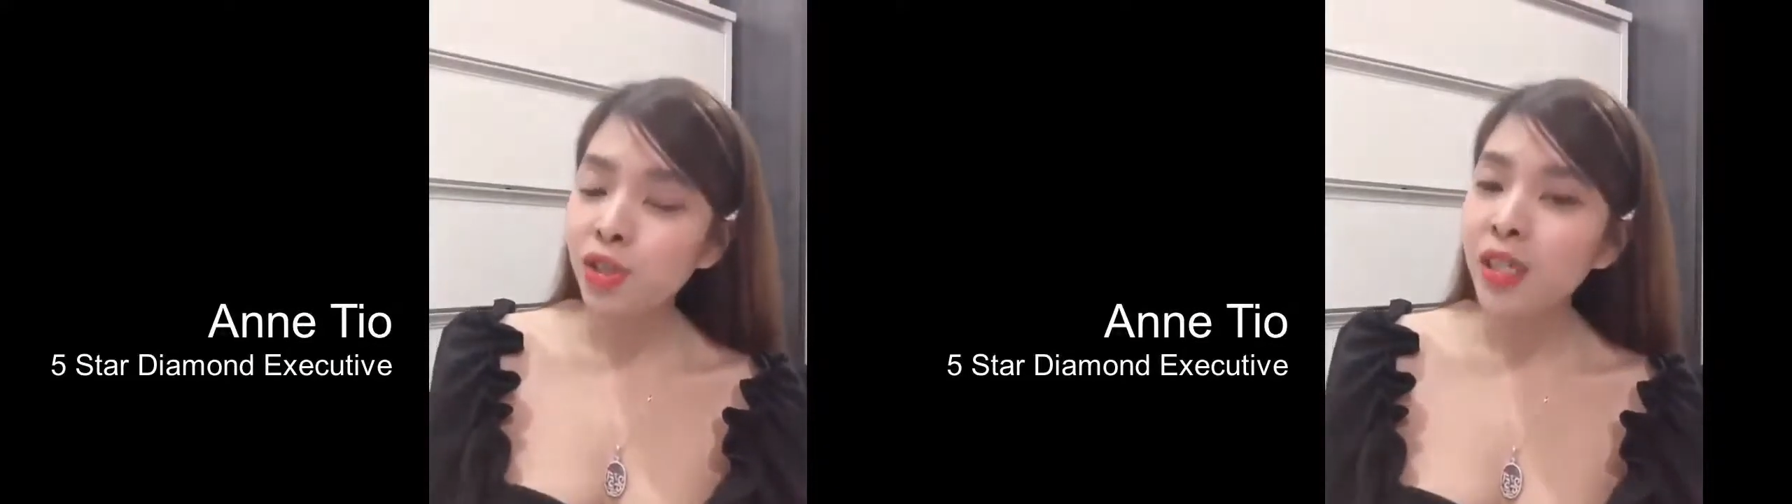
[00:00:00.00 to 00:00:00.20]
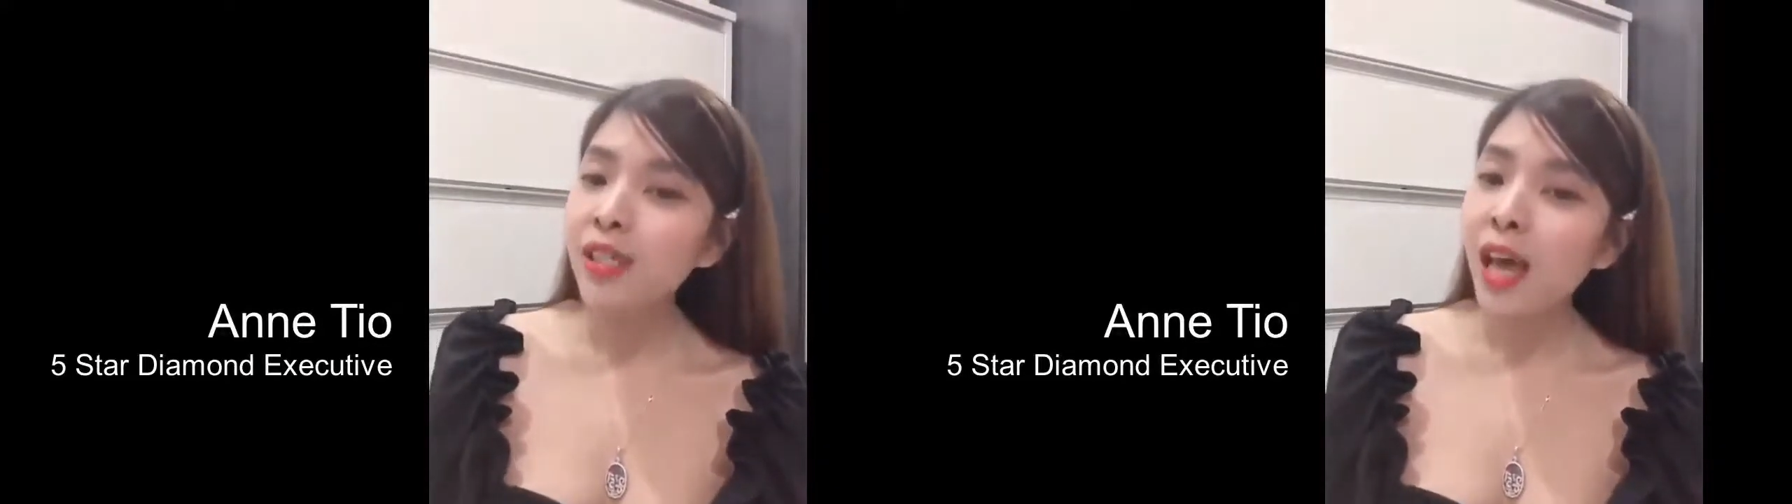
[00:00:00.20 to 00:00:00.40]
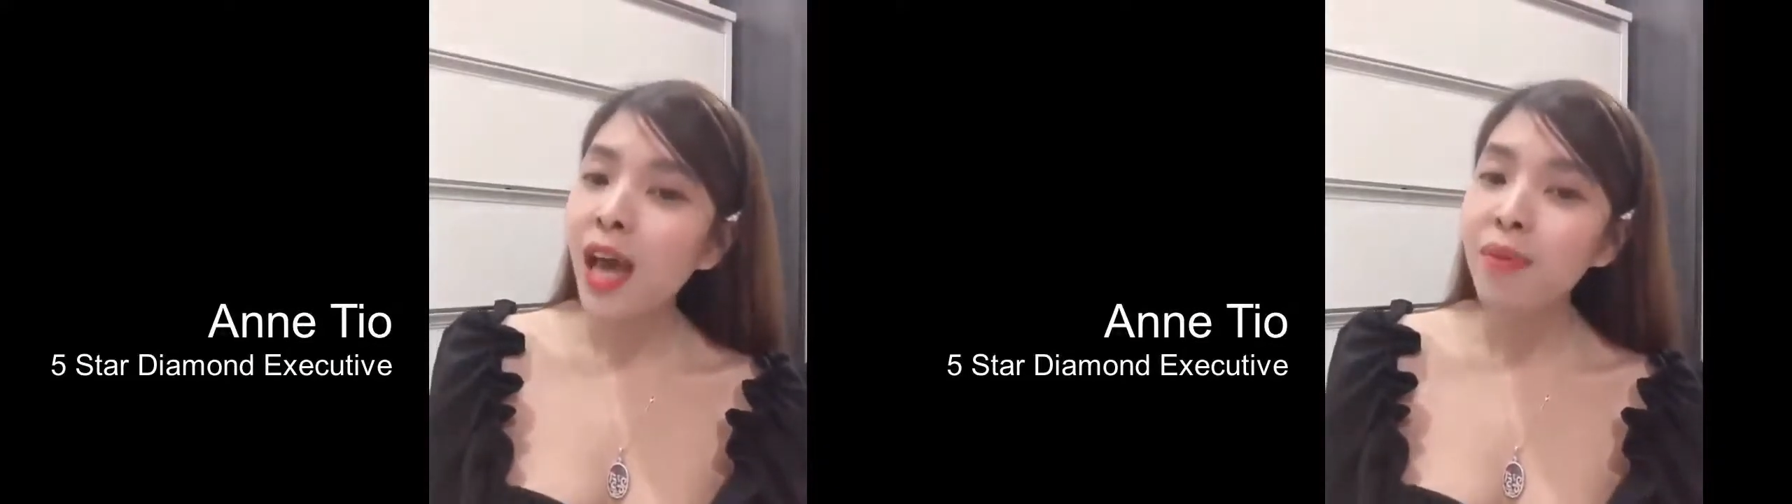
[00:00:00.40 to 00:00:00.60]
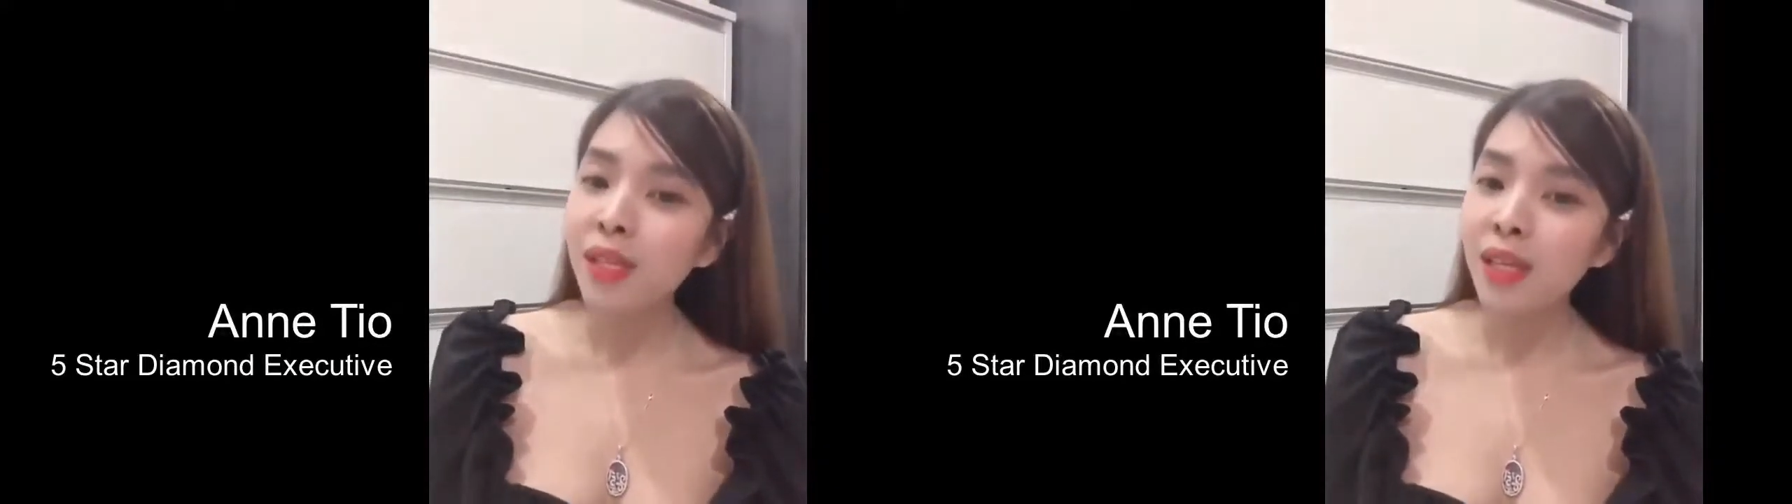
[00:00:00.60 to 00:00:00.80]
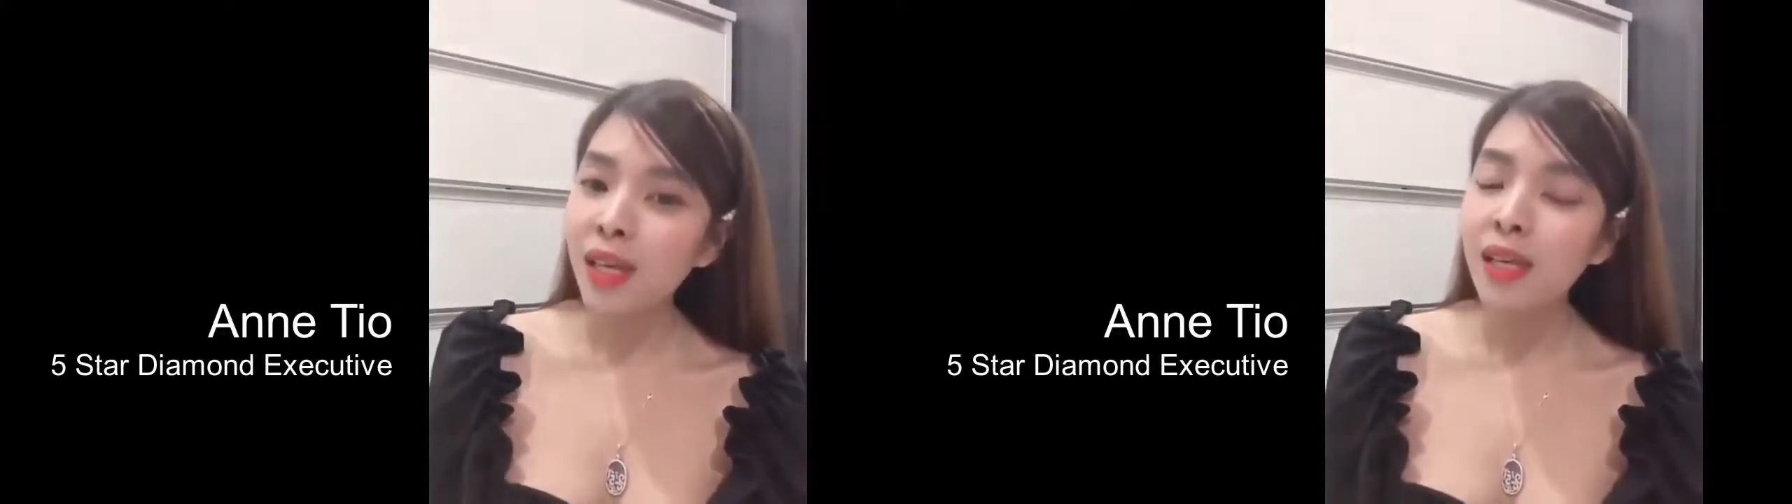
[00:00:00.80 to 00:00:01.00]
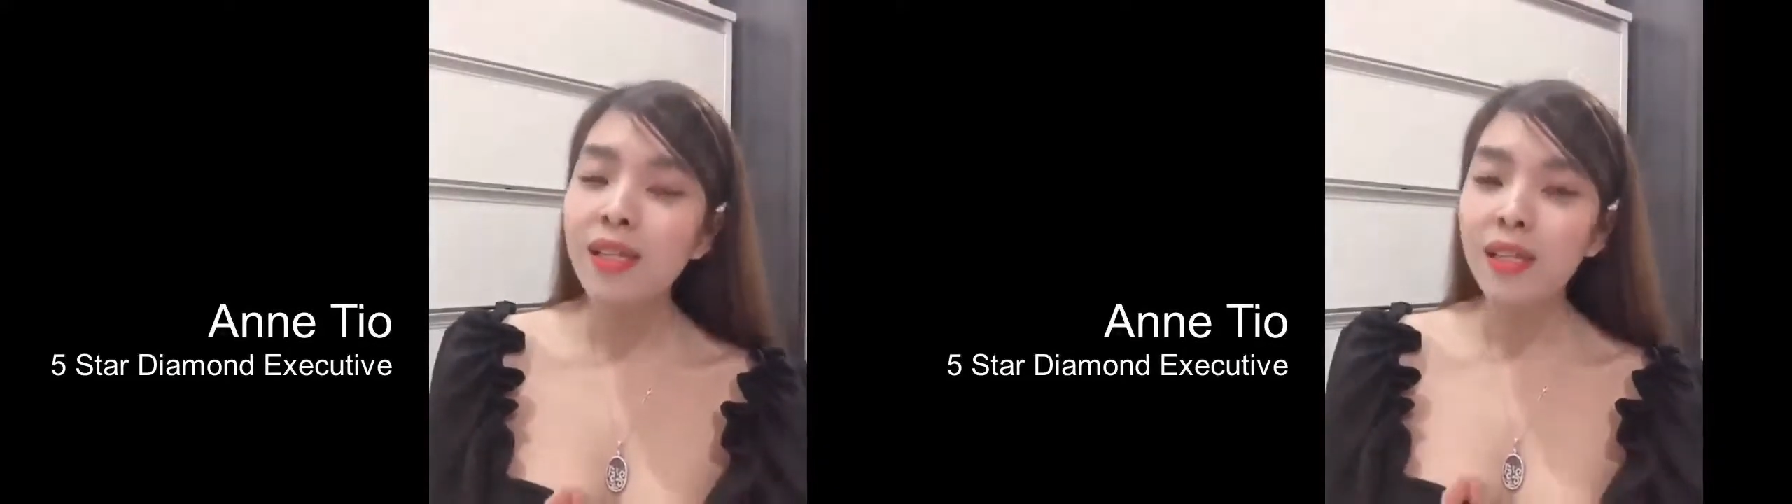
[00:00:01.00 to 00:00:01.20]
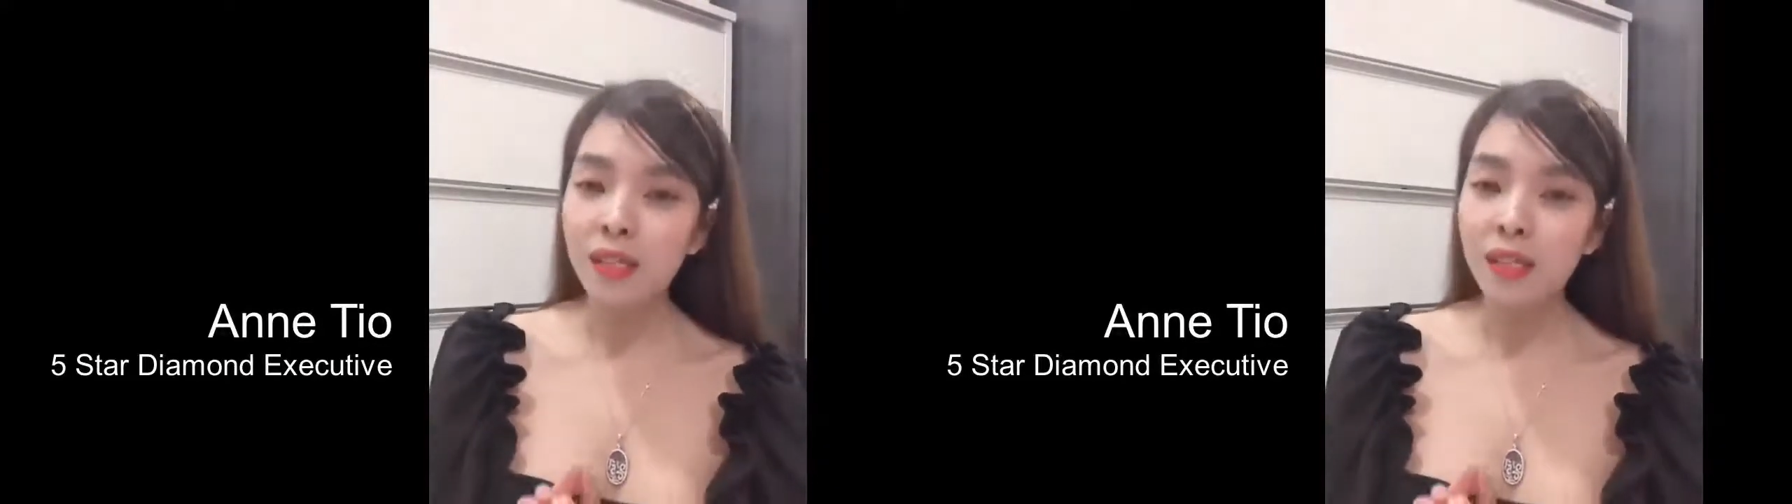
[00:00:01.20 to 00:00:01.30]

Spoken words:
3 times a day,